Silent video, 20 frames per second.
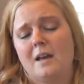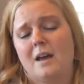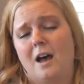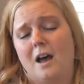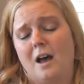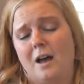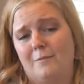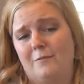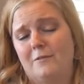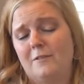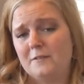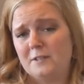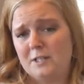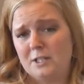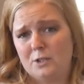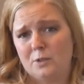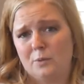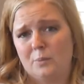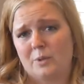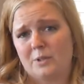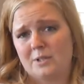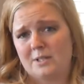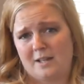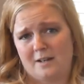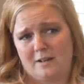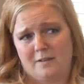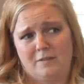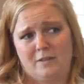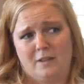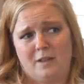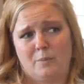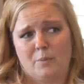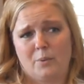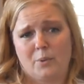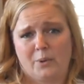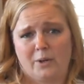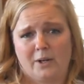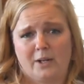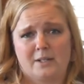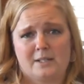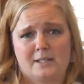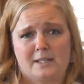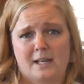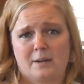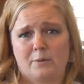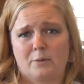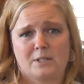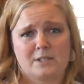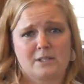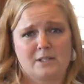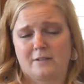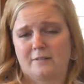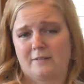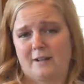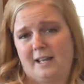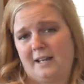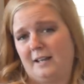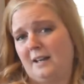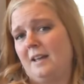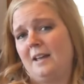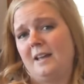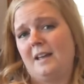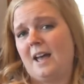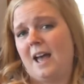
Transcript: 52% of the employers that were surveyed